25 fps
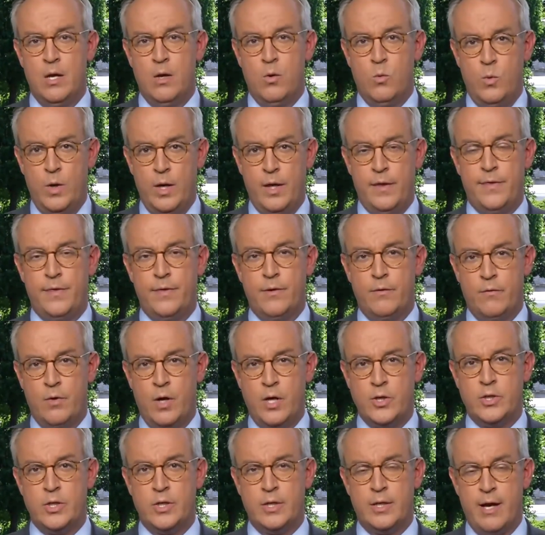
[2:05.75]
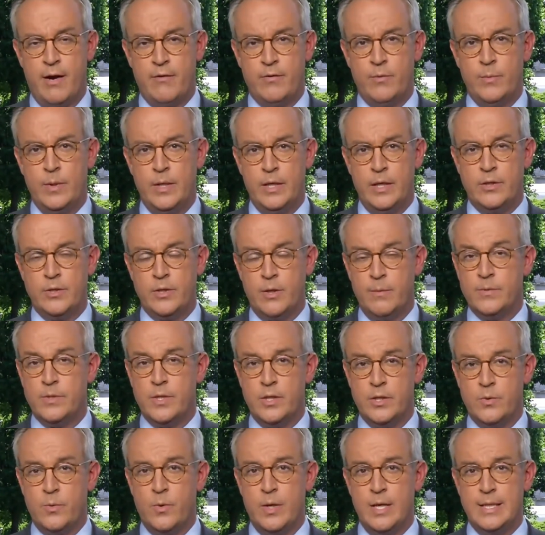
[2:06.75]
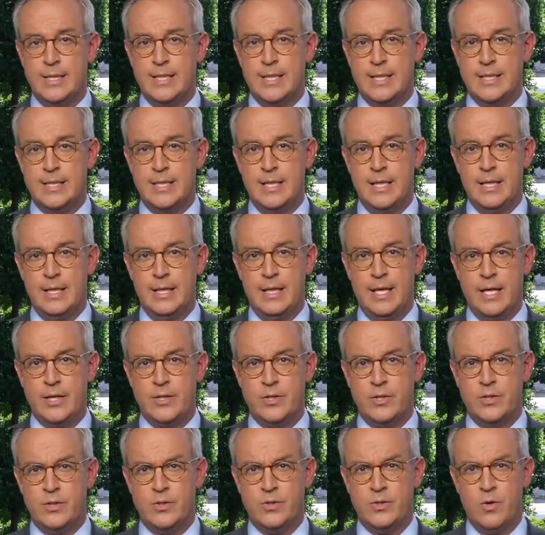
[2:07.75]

with the Russian government in terms of the 2016 election.